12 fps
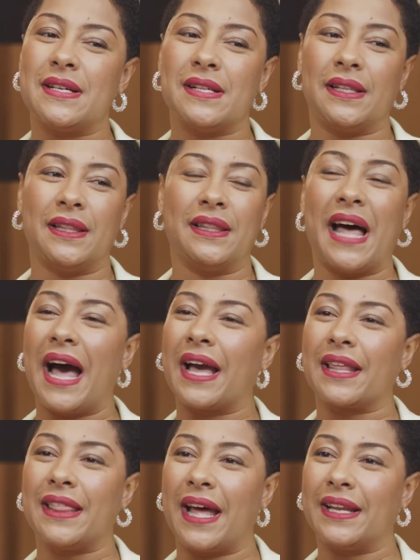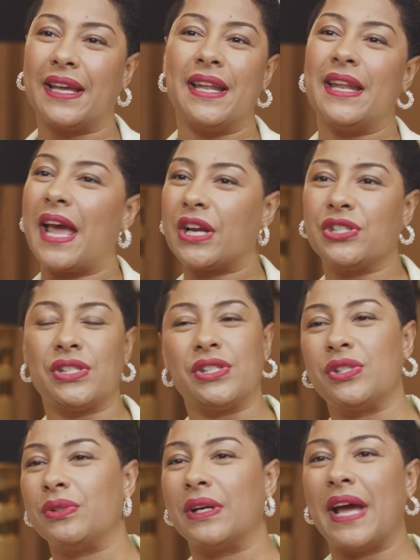lack that connection
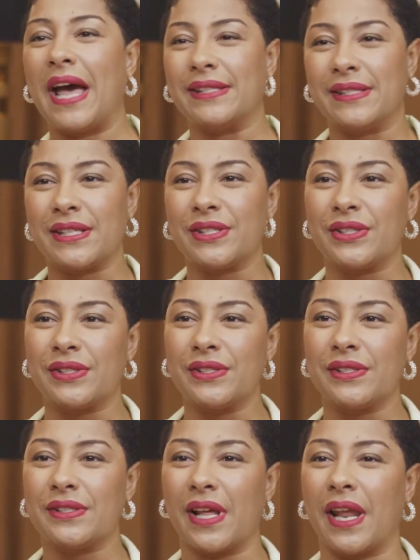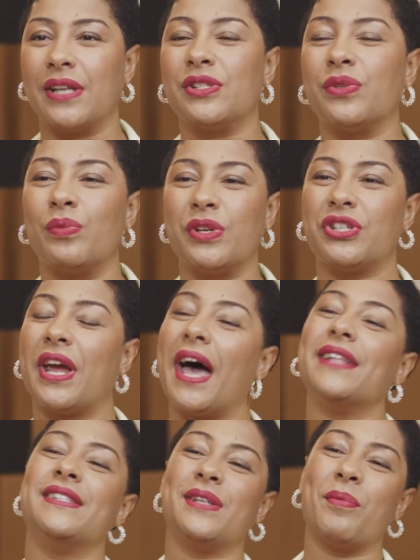to our ancestors. And I just wish I
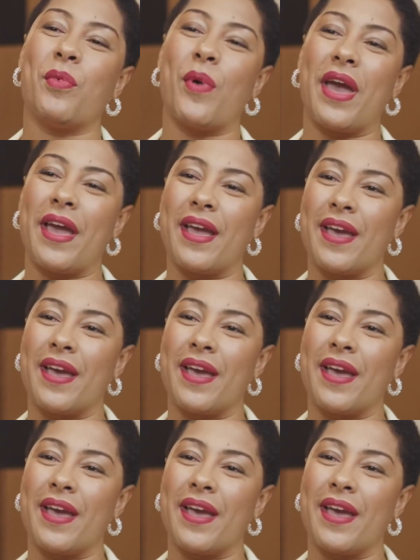had some way